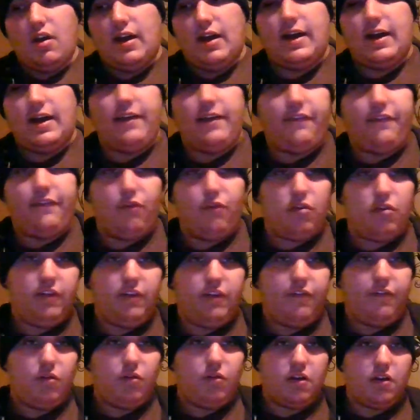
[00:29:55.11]
I have
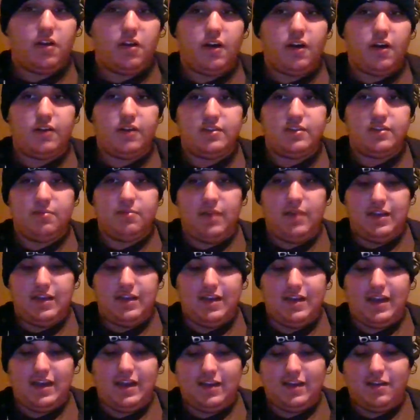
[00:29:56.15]
44 cards in my
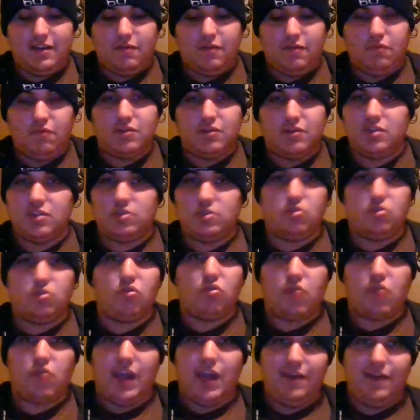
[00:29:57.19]
deck, which is
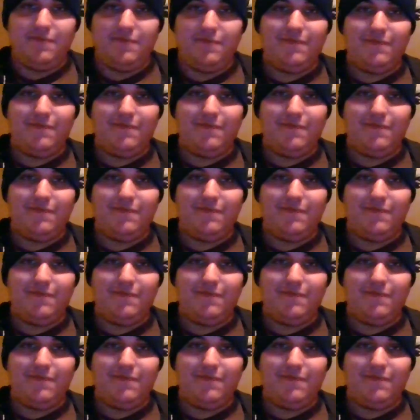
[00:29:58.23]
great.